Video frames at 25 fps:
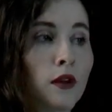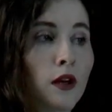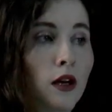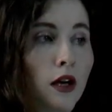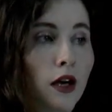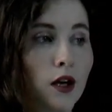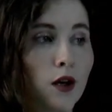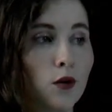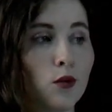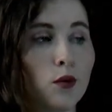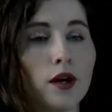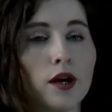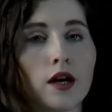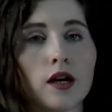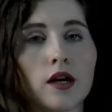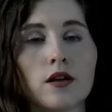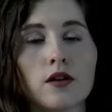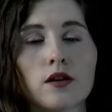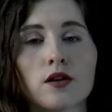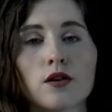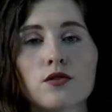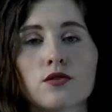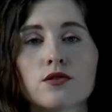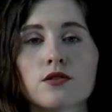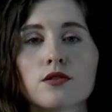and we are
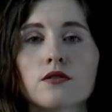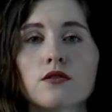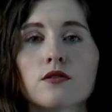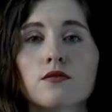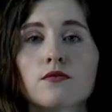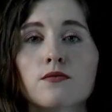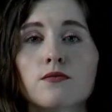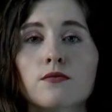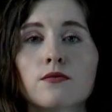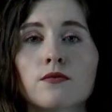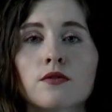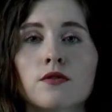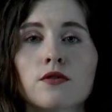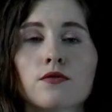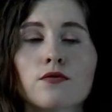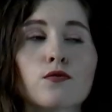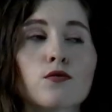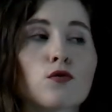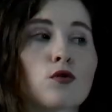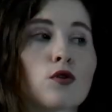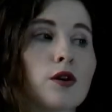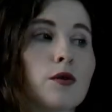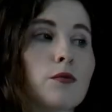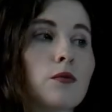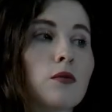using the
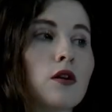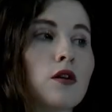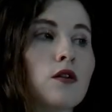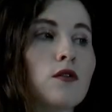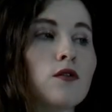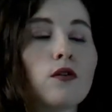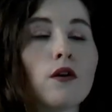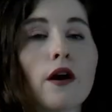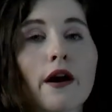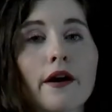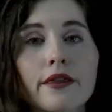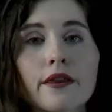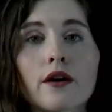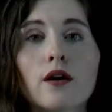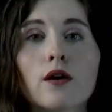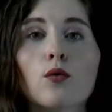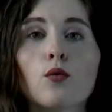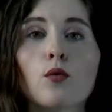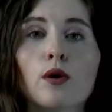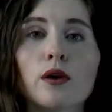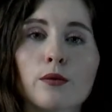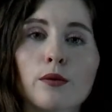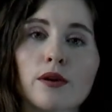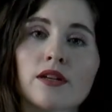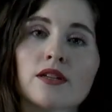form farther
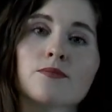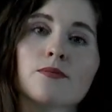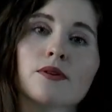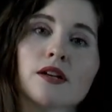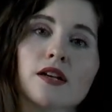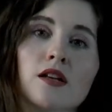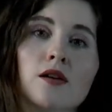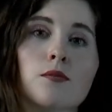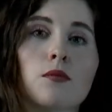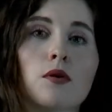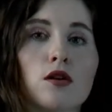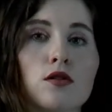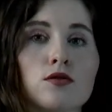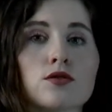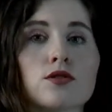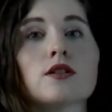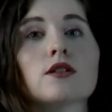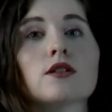when we are speaking about